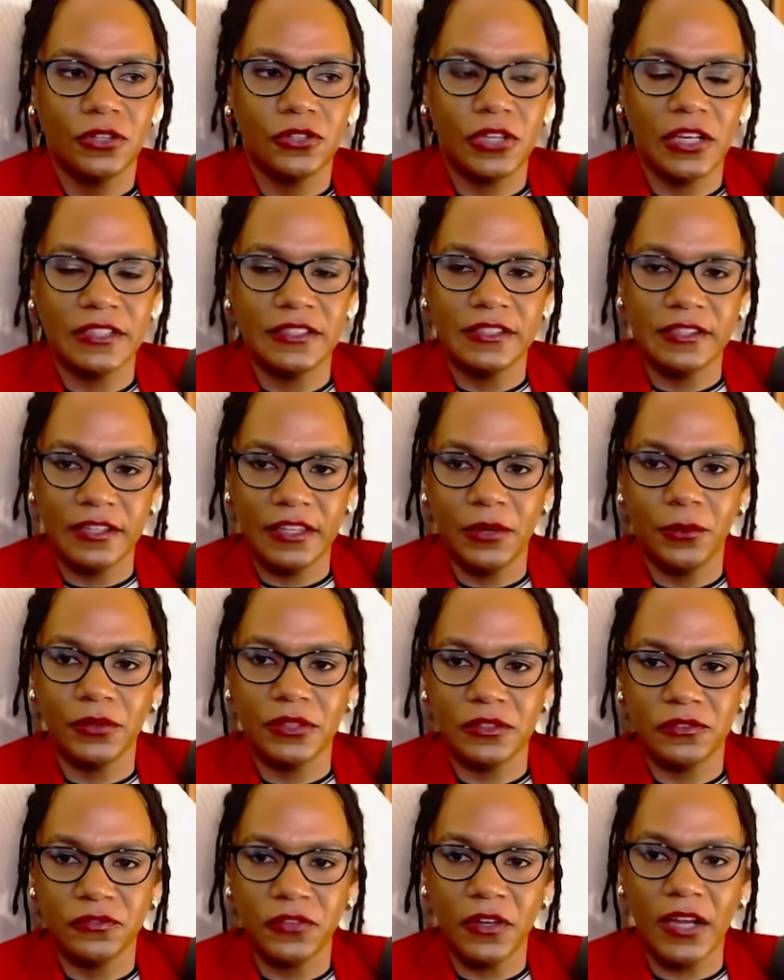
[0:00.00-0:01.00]
and see what
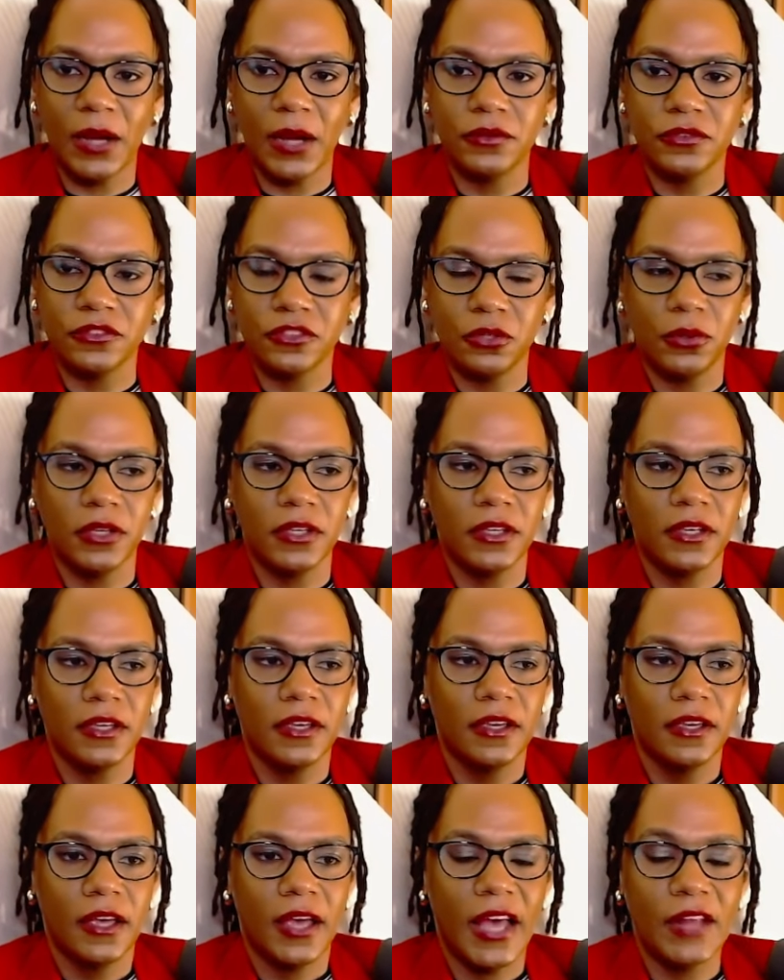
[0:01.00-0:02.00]
the fuck I was doing
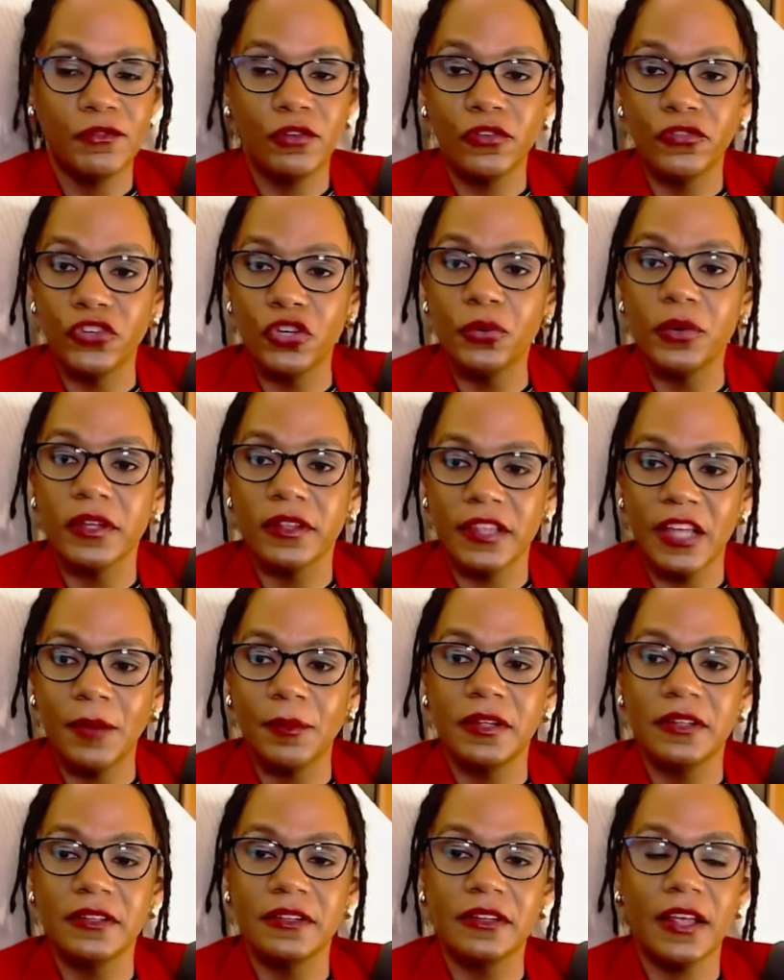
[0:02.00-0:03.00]
and reviewing
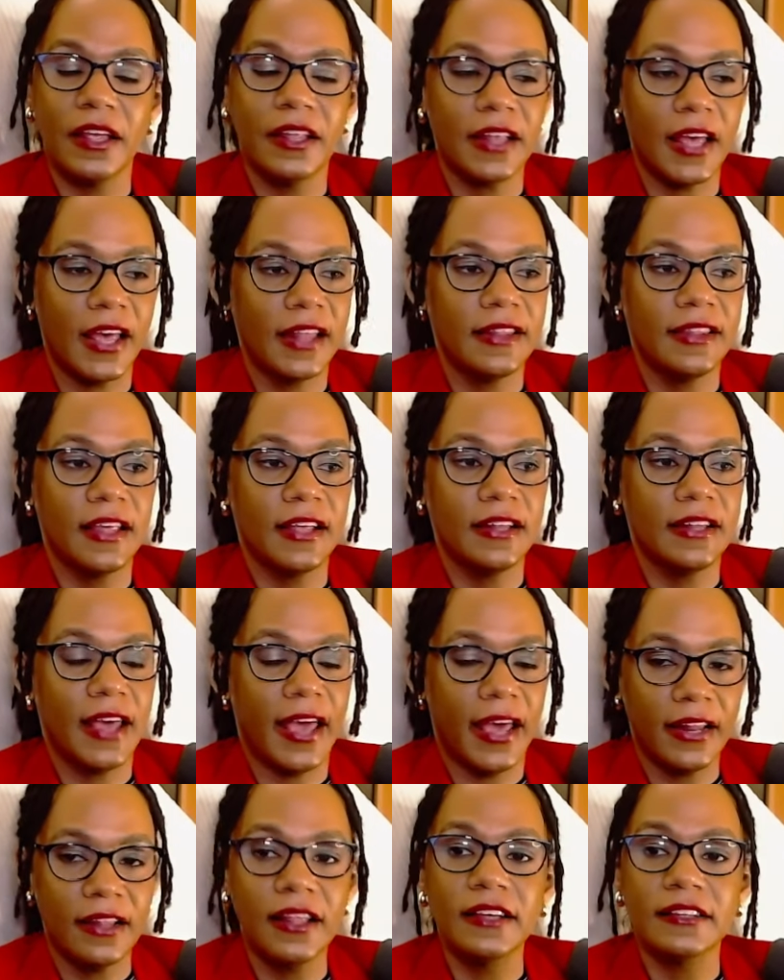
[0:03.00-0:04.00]
them and then
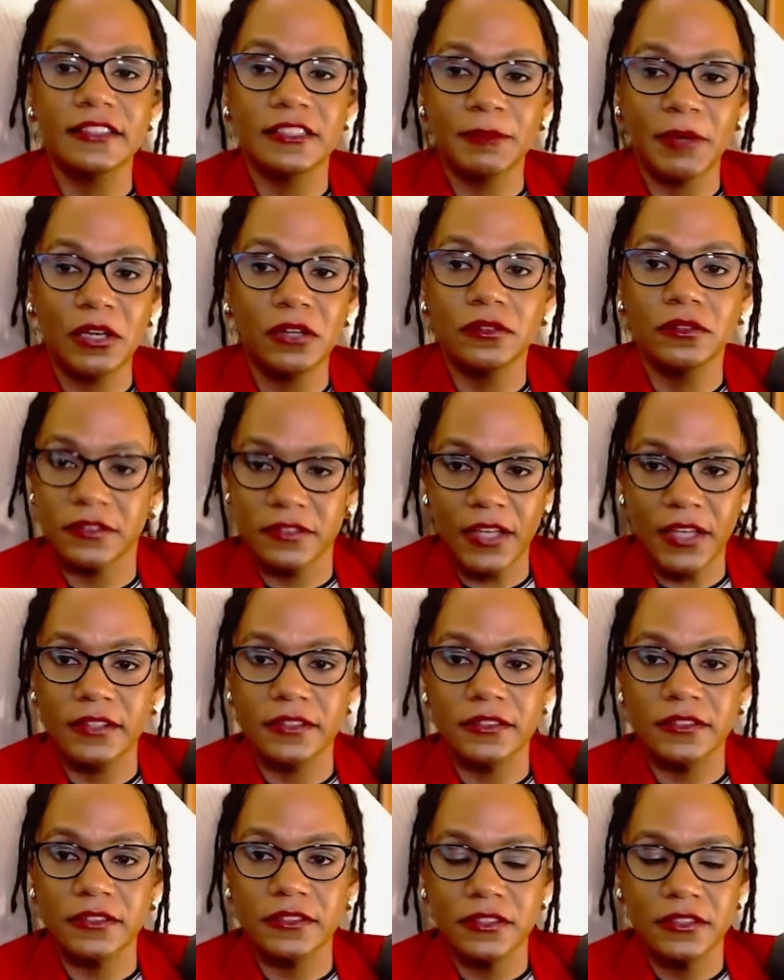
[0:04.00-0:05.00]
analyzing my own
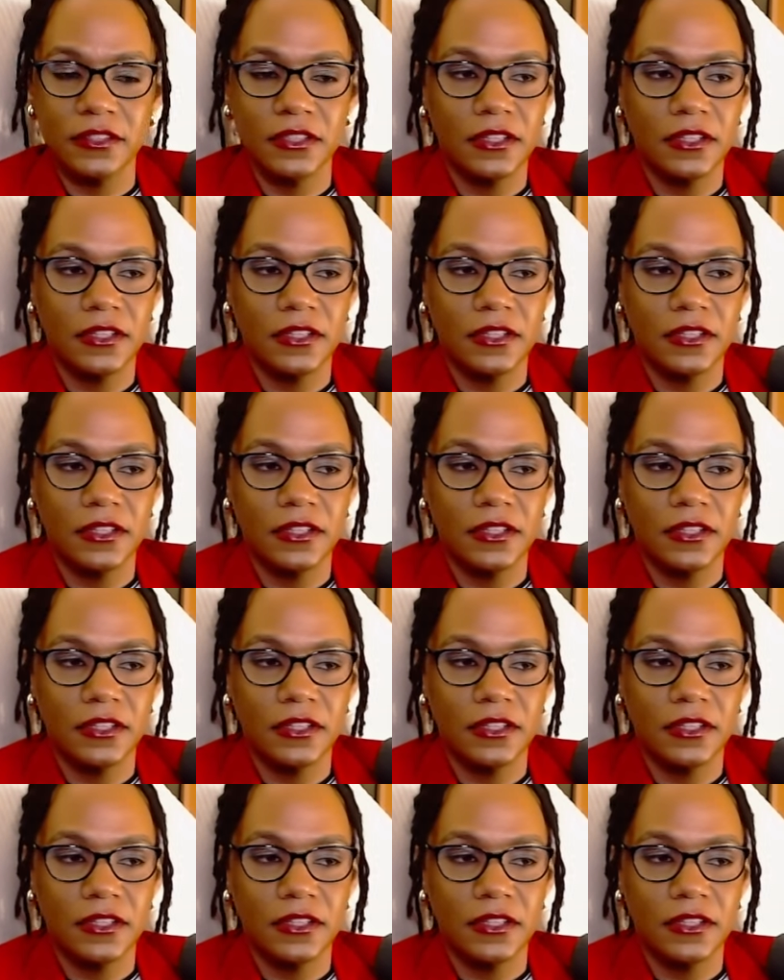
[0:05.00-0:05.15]
sets.